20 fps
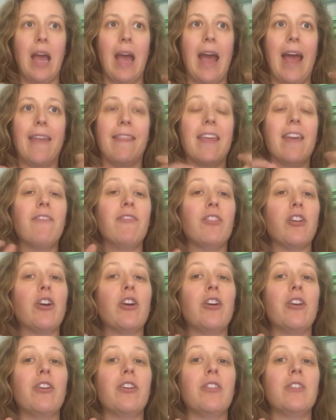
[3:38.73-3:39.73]
And
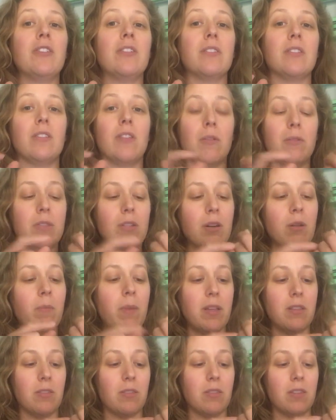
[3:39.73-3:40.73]
those little
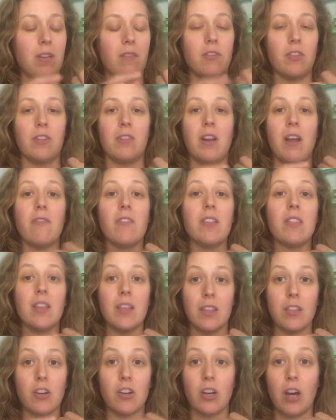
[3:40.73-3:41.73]
muscles have learned
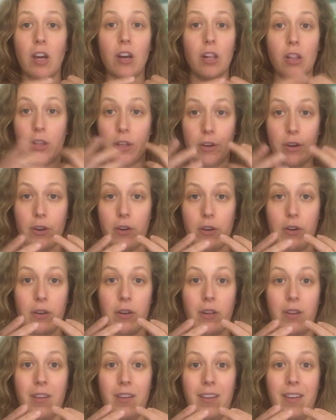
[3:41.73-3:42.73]
everything they're gonna
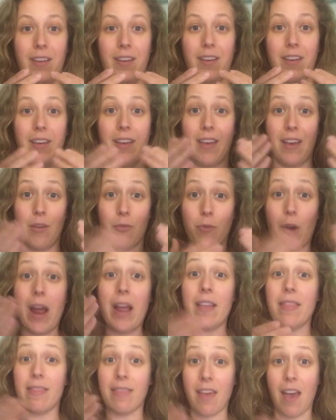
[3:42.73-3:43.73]
learn
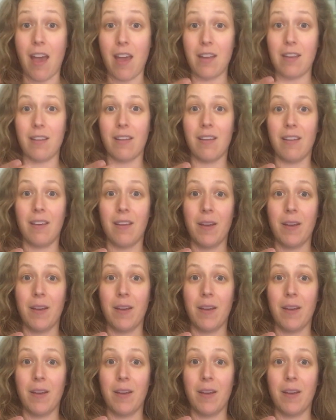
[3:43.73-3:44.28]
right then.